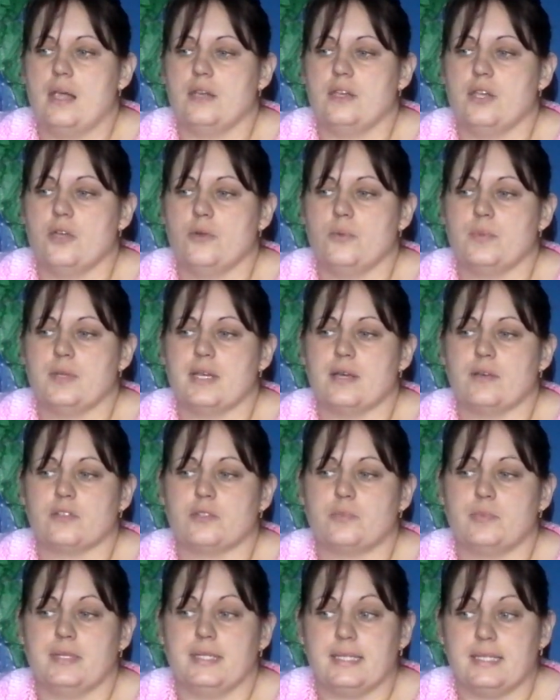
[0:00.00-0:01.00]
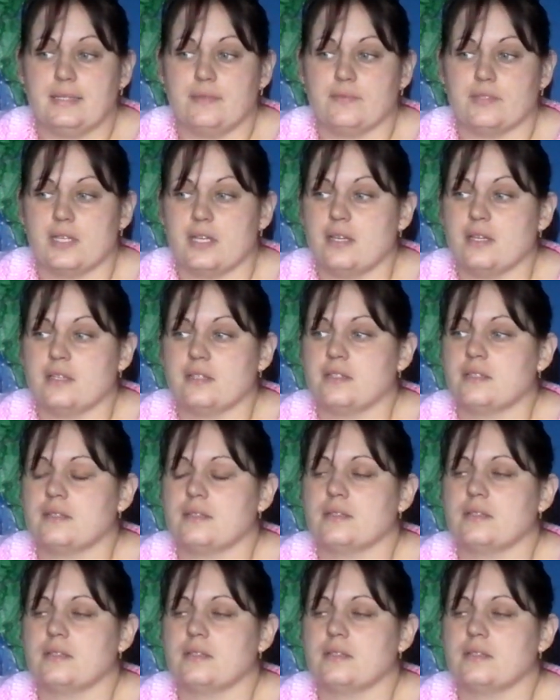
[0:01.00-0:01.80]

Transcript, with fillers: nobody else believes her.